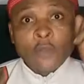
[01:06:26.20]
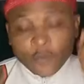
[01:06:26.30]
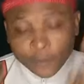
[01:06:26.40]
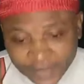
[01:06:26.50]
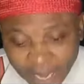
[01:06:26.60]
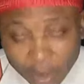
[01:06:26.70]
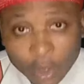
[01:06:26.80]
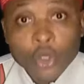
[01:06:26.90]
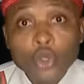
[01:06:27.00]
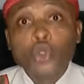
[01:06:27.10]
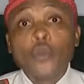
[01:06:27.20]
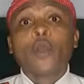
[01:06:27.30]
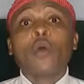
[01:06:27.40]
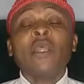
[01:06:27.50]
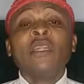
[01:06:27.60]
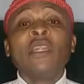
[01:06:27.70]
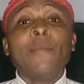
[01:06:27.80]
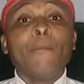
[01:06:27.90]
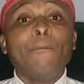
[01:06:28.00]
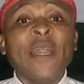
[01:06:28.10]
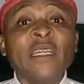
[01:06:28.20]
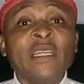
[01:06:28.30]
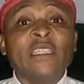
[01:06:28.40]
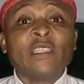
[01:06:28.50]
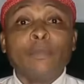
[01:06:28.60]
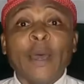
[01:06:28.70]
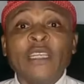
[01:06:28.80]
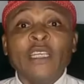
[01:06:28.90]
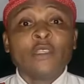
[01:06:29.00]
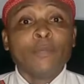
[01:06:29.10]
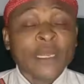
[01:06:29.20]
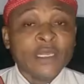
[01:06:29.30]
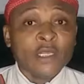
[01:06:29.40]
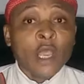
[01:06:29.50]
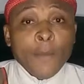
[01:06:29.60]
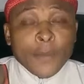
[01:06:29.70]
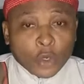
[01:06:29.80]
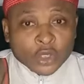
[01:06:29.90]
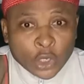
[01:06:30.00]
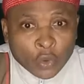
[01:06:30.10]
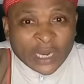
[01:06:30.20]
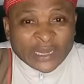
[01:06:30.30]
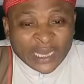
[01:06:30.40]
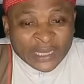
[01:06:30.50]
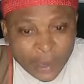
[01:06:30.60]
From now, you should be calling them bandit, because they know that that